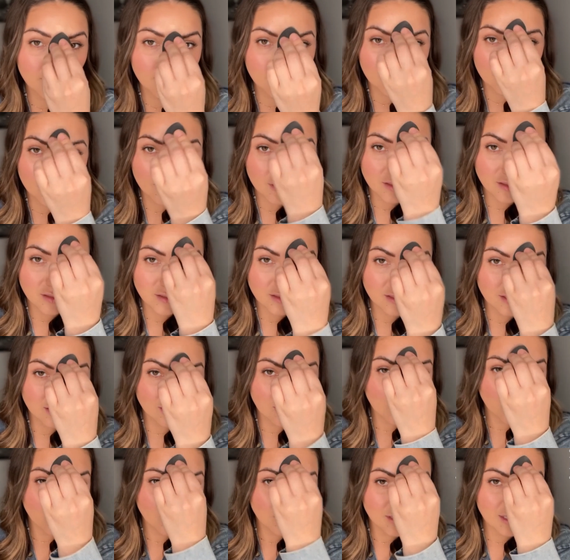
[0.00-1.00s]
There's
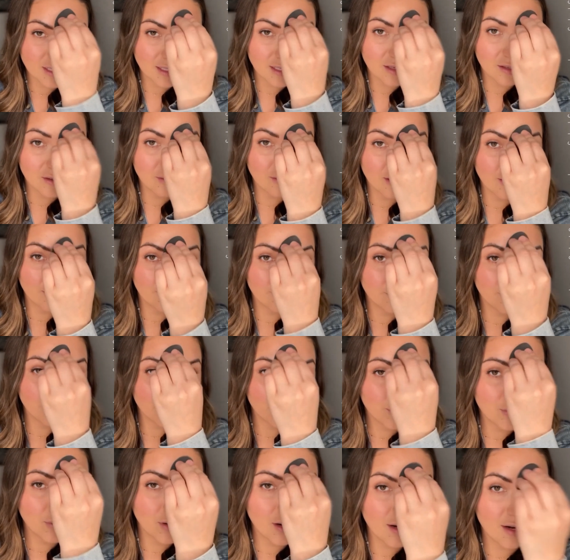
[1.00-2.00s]
no digging around for
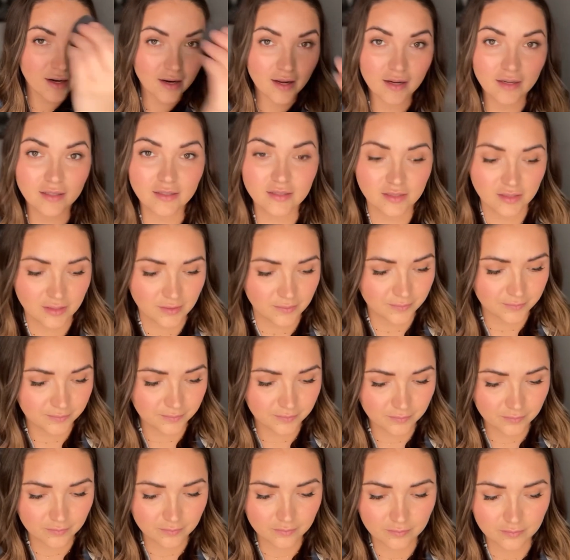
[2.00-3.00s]
product.
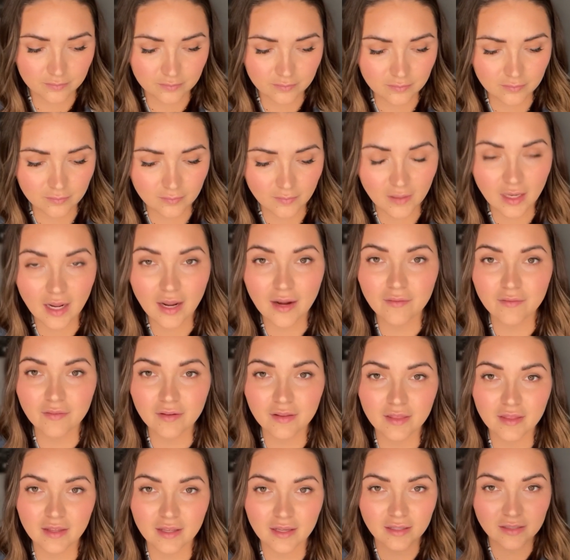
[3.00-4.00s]

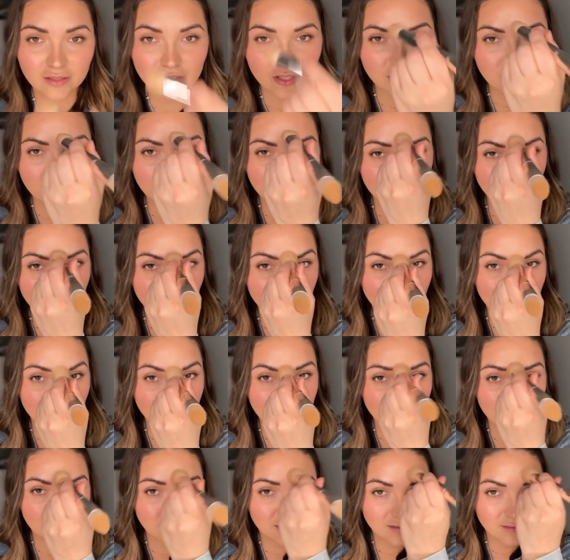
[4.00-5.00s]
Everything just
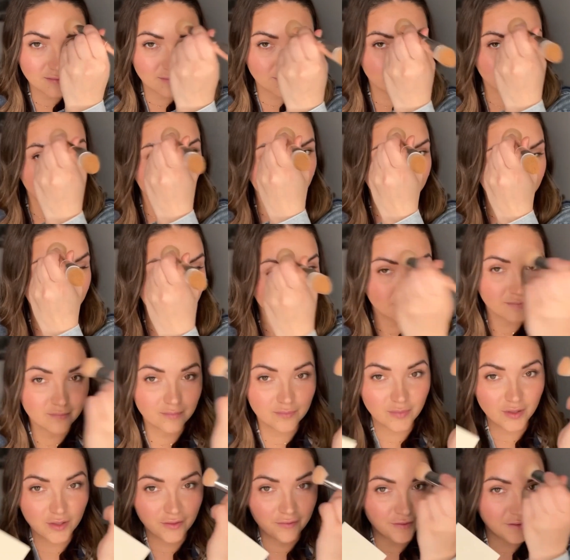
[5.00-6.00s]
fits
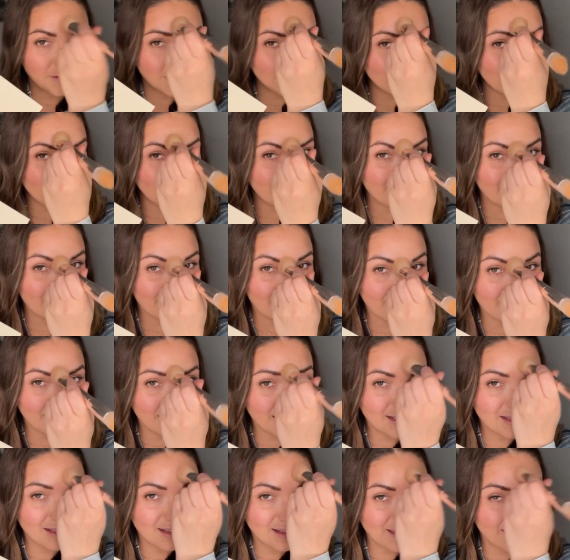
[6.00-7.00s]
perfectly in
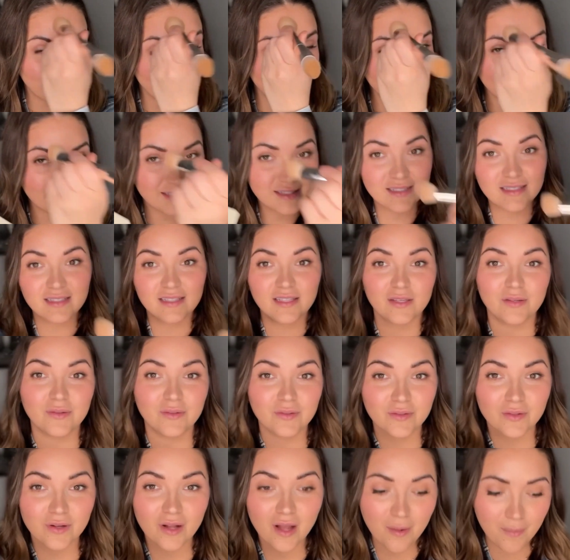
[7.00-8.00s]
this cute little
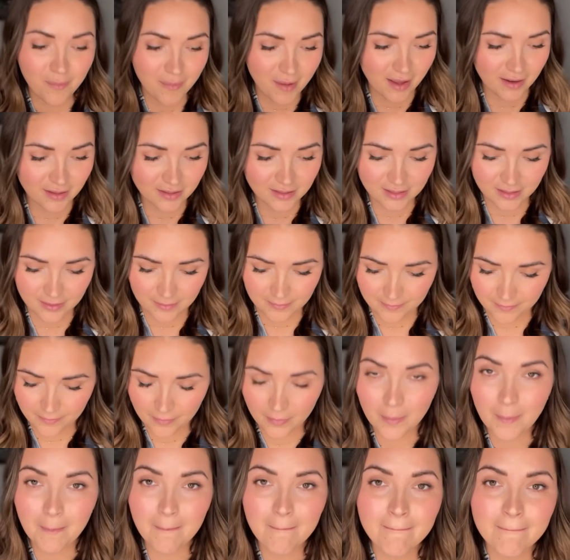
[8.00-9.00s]
compact.
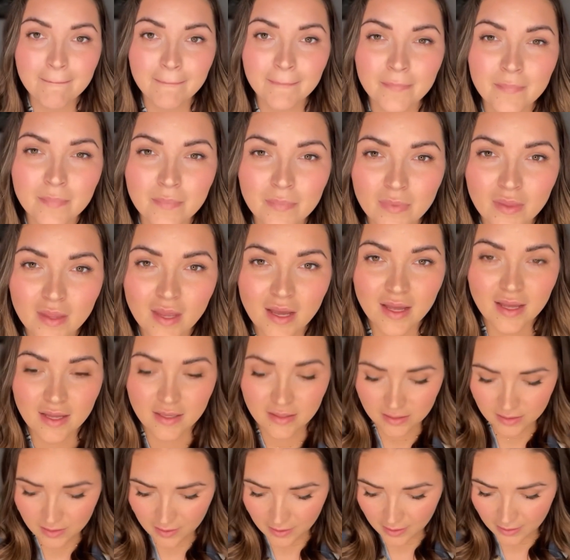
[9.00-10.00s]

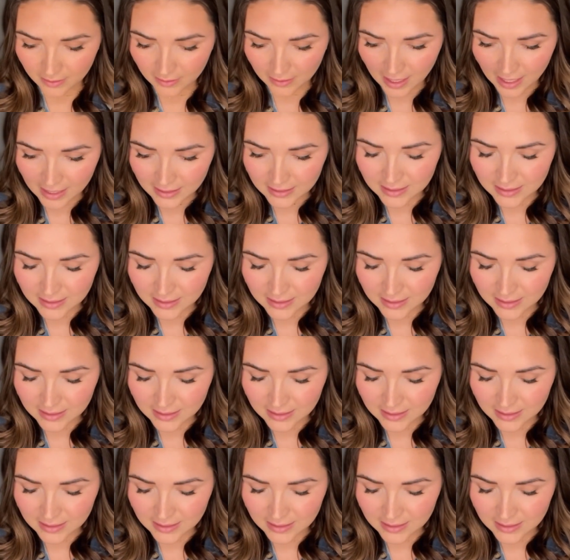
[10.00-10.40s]
So then last